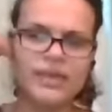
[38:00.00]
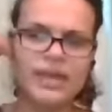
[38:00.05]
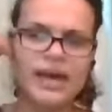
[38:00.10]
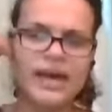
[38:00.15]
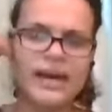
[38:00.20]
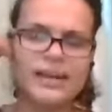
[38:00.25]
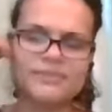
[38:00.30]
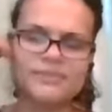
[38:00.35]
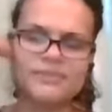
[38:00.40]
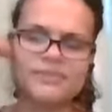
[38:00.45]

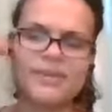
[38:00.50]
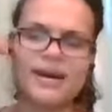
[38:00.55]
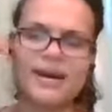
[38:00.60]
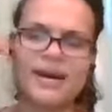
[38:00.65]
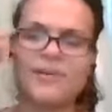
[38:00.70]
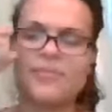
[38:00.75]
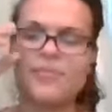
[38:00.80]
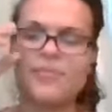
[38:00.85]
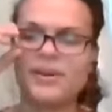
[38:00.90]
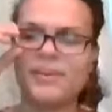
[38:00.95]
um,
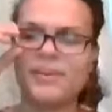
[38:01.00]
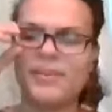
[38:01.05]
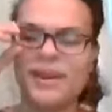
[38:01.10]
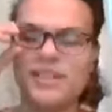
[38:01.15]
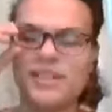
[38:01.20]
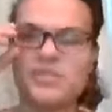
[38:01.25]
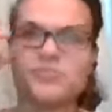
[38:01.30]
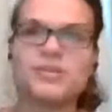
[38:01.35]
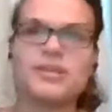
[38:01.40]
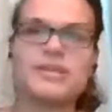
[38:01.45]

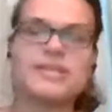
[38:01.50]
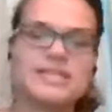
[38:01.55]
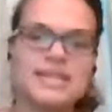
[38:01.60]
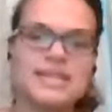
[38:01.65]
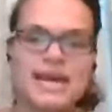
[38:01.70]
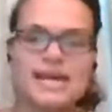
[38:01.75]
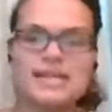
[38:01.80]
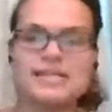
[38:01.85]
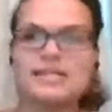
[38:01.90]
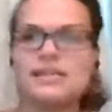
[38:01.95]
Myers-Briggs
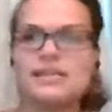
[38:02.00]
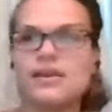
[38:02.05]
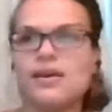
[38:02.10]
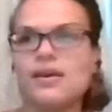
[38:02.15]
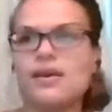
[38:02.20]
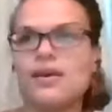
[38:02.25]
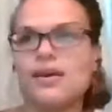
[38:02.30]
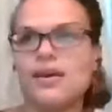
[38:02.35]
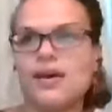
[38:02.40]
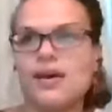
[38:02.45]
test
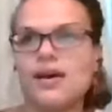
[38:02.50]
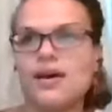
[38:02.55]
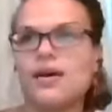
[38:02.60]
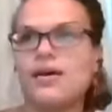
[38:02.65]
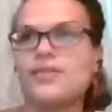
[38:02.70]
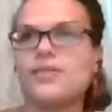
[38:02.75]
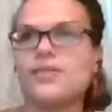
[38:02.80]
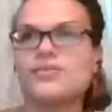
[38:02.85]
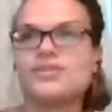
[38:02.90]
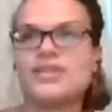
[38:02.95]

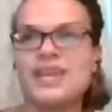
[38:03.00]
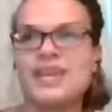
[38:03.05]
uh, there's the